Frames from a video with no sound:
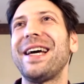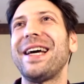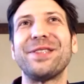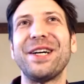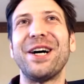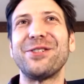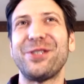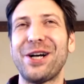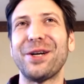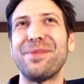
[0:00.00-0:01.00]
counting
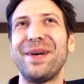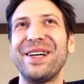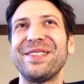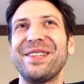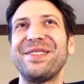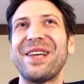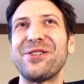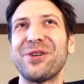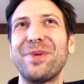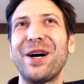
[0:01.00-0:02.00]
$100 bills in
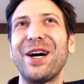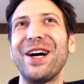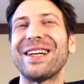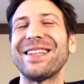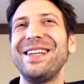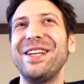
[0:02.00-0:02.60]
Central Park,